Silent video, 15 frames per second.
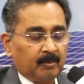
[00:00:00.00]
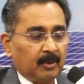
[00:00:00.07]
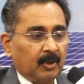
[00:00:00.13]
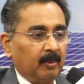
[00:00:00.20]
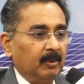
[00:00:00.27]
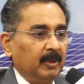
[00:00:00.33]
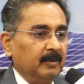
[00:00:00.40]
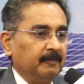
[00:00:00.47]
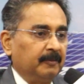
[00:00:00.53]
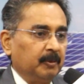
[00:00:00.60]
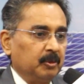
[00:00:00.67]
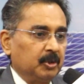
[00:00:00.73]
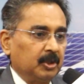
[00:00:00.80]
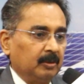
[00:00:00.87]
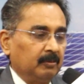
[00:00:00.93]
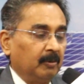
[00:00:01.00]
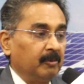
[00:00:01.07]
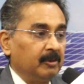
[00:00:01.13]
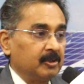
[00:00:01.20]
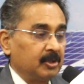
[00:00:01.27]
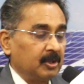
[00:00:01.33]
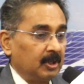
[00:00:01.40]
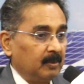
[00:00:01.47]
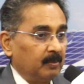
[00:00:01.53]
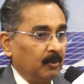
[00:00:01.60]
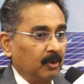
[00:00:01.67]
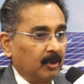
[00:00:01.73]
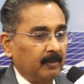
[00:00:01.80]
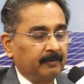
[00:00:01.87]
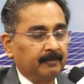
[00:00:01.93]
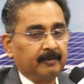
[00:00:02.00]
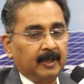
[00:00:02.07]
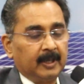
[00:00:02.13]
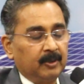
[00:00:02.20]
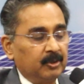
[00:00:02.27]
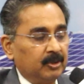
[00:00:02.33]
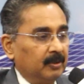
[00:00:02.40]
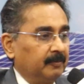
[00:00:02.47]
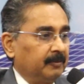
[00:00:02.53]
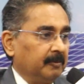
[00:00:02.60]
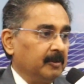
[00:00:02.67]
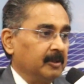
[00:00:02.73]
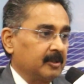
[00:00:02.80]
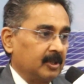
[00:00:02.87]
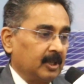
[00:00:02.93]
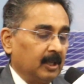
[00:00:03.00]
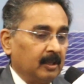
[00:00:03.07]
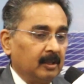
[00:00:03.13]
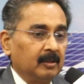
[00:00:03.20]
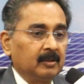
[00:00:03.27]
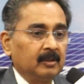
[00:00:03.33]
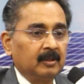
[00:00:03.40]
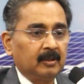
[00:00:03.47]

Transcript: Probably in future we will see more of hydrogen fuel cell